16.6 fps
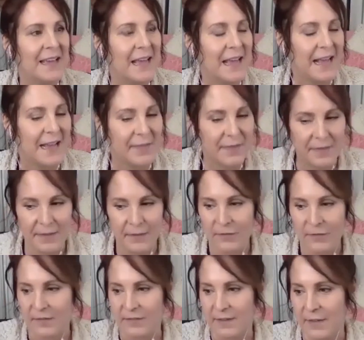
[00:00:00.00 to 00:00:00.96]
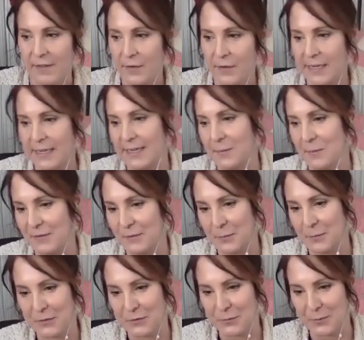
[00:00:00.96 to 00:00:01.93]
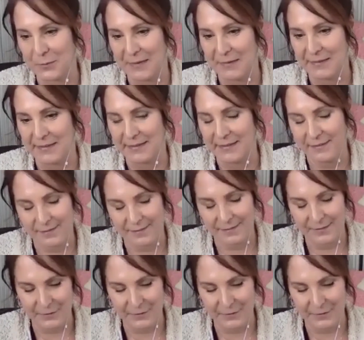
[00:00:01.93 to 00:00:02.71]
And then there's this other camp in spirituality, these,